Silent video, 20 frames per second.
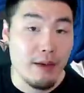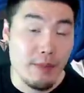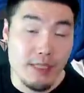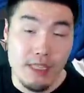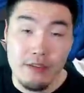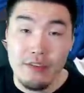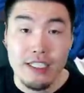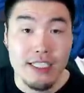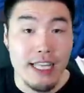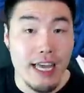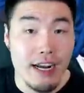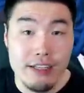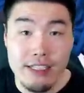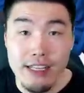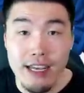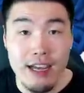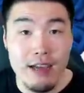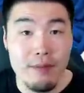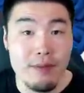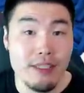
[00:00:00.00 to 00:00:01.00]
Pacific Standard
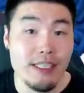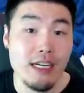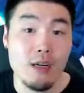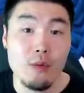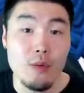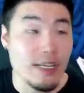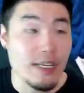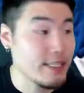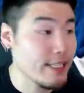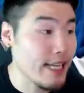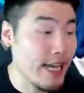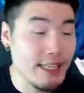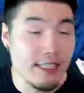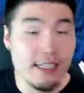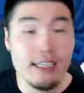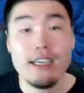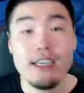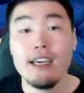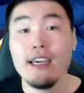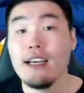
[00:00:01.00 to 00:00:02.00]
Time. It's going to reset.
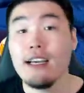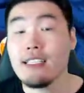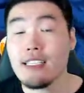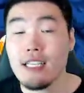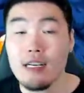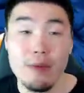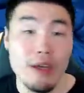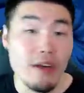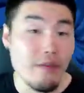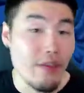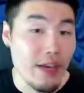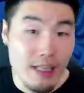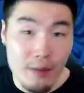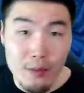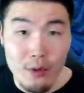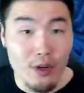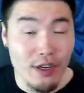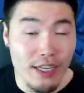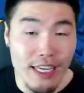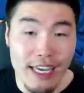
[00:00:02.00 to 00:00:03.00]
It's going to be
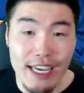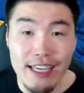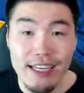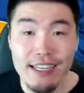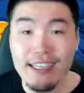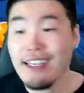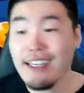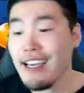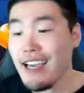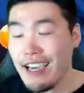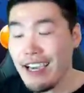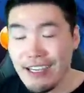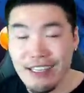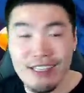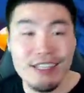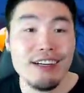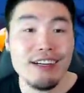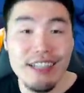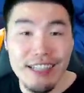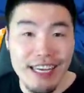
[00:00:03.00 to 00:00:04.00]
available again. I
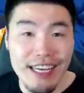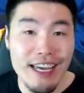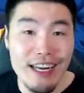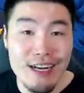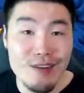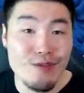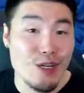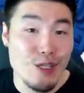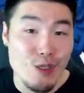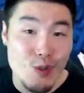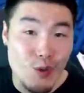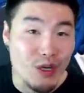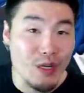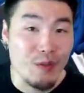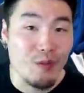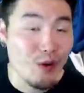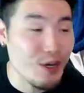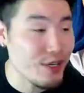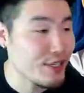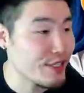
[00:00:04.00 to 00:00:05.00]
clear it again for 20
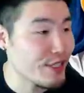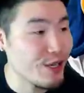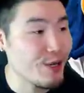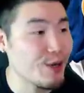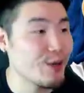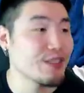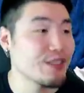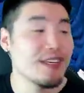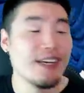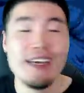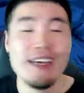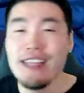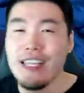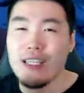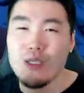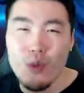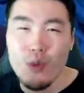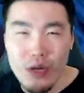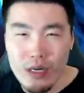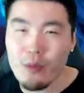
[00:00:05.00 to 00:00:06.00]
more stones, then
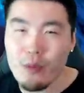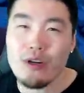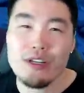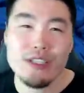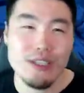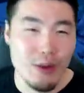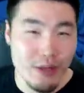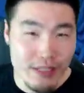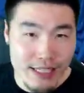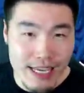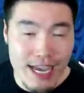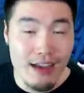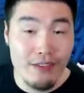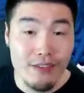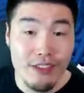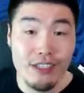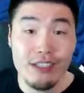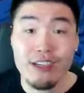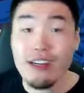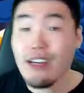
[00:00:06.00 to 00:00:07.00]
20 more stones
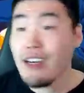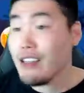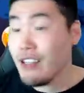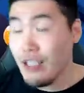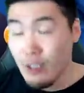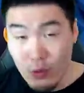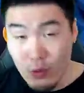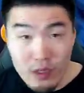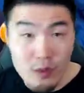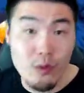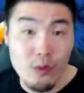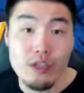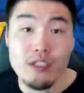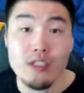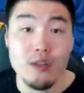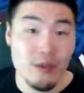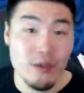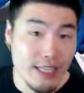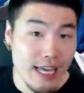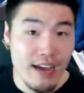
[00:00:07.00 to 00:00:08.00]
after, then 20 more
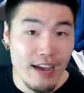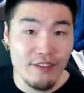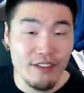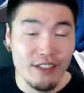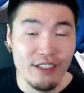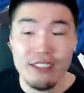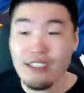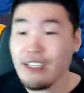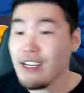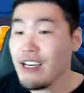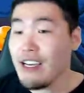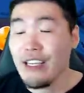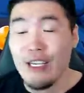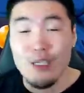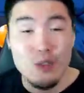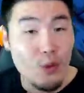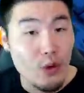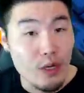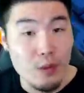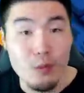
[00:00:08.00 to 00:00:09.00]
stones after, then
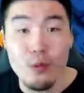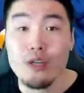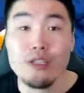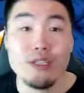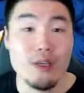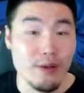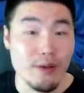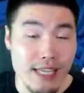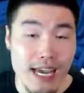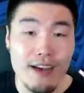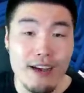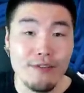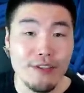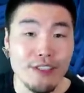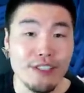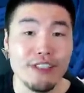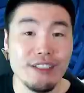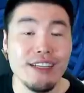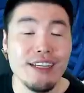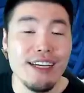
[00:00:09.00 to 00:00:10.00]
20 more stones
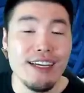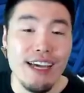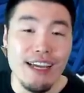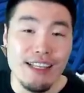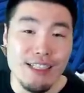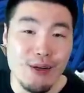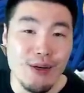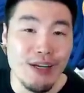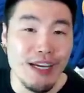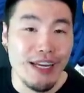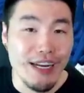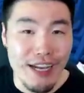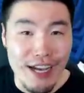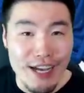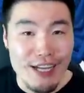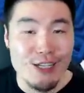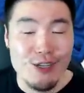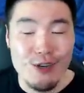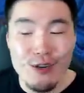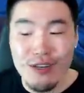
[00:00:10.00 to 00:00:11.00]
after, until I get
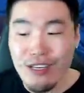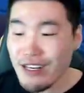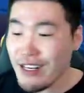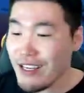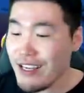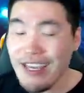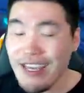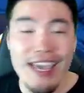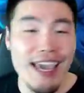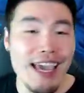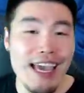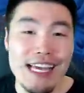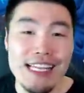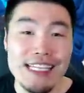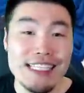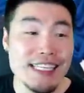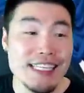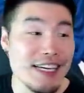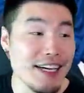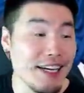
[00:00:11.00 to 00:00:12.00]
100,
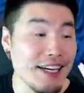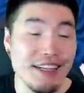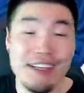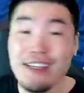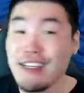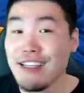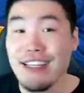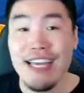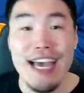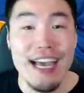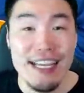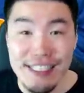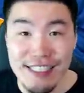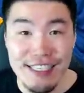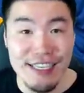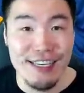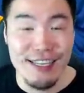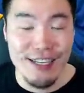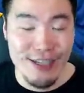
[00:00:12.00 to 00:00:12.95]
and uh, that's it.